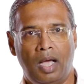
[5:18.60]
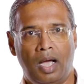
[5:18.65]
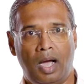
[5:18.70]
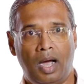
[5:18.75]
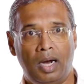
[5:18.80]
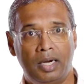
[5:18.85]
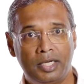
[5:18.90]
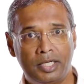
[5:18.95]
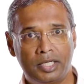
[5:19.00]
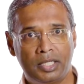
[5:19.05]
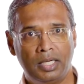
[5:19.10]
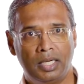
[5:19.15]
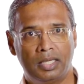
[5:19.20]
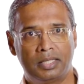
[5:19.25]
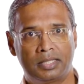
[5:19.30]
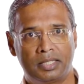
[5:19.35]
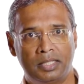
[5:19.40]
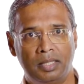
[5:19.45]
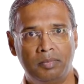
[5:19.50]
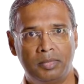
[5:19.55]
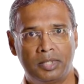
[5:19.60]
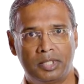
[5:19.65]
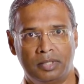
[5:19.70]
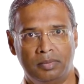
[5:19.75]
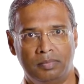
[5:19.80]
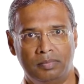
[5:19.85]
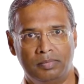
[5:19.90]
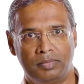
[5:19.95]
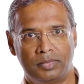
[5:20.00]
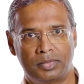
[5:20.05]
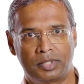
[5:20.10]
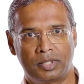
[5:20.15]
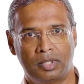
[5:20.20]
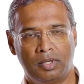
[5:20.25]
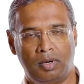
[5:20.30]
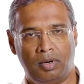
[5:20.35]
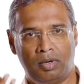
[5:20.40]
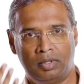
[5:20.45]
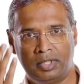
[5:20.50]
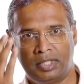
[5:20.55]
Additional symptoms
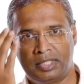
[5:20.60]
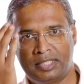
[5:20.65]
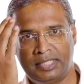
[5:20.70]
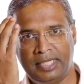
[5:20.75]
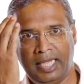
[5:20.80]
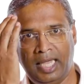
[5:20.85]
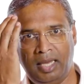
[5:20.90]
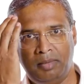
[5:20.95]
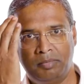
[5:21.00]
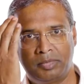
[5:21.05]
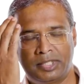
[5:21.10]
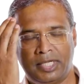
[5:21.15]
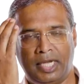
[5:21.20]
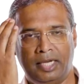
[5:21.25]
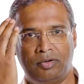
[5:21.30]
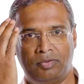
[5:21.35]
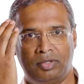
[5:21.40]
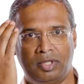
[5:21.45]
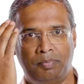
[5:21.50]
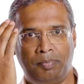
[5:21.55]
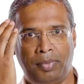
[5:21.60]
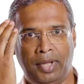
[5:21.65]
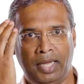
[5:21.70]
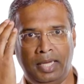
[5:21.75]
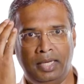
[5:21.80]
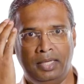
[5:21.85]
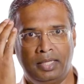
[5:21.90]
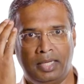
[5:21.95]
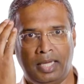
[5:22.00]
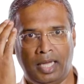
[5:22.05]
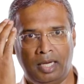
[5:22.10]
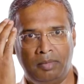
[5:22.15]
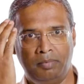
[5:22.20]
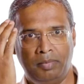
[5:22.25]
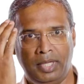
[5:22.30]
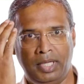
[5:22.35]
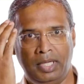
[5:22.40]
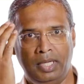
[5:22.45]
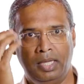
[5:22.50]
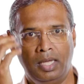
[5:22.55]
on the same side of the pain can
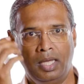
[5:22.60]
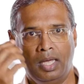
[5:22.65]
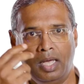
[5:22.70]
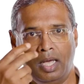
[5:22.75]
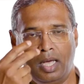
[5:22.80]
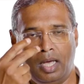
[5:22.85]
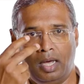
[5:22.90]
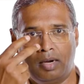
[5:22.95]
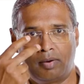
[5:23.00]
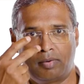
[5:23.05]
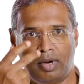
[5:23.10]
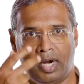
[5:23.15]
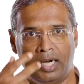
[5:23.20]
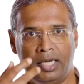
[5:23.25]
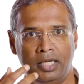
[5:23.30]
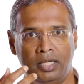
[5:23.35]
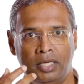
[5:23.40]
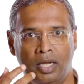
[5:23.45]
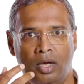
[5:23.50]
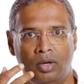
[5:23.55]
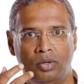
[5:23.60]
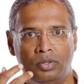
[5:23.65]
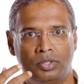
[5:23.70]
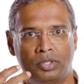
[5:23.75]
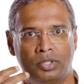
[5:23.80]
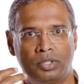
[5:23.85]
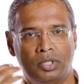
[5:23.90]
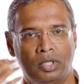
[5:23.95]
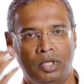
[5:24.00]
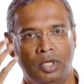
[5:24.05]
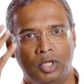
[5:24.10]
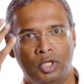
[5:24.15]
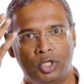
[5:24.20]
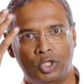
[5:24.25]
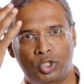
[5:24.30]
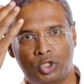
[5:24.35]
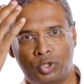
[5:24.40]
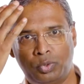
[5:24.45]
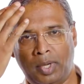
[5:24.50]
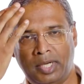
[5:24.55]
be a runny nose,
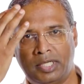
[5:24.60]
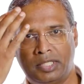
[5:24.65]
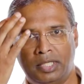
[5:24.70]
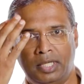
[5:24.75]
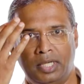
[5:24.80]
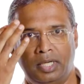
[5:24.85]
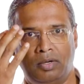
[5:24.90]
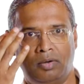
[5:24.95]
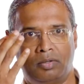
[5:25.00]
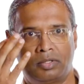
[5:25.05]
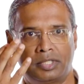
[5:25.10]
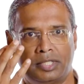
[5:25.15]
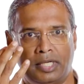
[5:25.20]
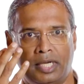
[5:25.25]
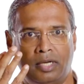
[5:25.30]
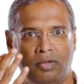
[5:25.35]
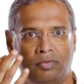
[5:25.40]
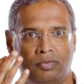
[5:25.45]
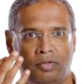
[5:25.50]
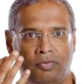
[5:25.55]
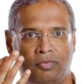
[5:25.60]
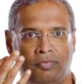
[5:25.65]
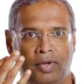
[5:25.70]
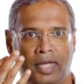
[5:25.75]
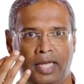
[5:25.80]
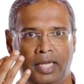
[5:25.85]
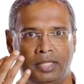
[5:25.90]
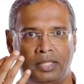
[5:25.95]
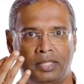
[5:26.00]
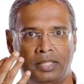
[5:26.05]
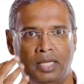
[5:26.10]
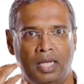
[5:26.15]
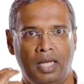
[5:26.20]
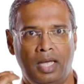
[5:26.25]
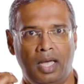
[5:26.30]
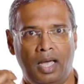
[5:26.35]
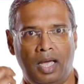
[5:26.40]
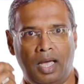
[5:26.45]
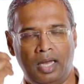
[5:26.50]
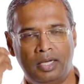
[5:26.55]
sweating on side of the face,
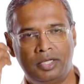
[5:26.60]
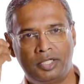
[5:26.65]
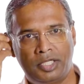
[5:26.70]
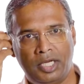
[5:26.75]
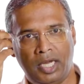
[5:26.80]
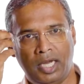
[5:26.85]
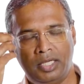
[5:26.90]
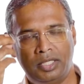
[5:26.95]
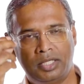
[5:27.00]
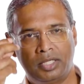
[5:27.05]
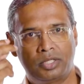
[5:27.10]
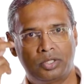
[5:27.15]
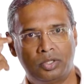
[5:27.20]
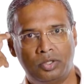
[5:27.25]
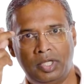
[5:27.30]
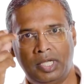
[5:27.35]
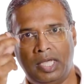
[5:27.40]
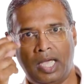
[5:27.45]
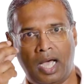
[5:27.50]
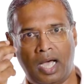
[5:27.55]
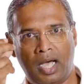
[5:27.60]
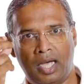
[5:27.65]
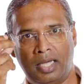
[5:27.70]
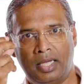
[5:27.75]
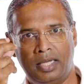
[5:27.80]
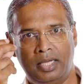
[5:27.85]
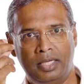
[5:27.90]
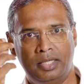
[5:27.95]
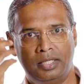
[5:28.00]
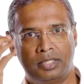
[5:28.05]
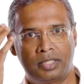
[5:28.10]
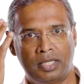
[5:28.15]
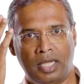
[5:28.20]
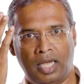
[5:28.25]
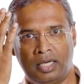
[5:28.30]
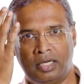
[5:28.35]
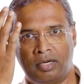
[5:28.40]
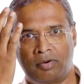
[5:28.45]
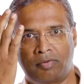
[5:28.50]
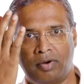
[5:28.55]
and changes to the eyes
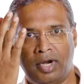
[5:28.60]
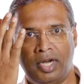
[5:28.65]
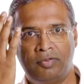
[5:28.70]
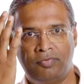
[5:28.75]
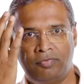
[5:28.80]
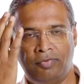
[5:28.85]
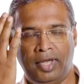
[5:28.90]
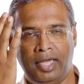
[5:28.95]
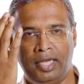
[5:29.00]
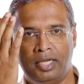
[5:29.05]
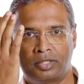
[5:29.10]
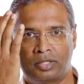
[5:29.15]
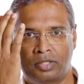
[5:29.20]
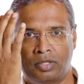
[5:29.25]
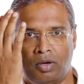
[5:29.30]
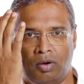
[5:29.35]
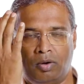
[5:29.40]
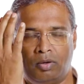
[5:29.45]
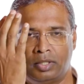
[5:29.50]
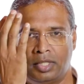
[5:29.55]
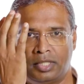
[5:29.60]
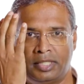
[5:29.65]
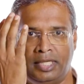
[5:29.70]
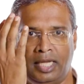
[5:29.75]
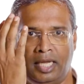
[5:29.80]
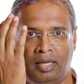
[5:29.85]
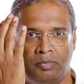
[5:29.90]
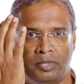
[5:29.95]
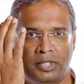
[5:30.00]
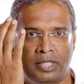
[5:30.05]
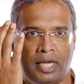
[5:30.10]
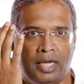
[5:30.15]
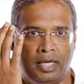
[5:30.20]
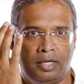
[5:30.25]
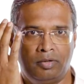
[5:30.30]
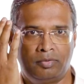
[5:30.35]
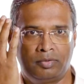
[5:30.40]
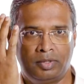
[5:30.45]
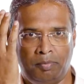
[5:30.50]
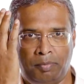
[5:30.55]
and a red face on the same
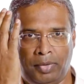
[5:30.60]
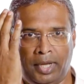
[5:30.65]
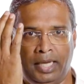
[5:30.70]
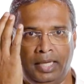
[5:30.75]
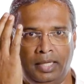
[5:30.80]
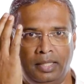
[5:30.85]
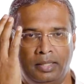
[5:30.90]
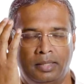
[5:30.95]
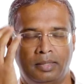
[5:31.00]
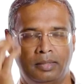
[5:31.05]
side of the pain.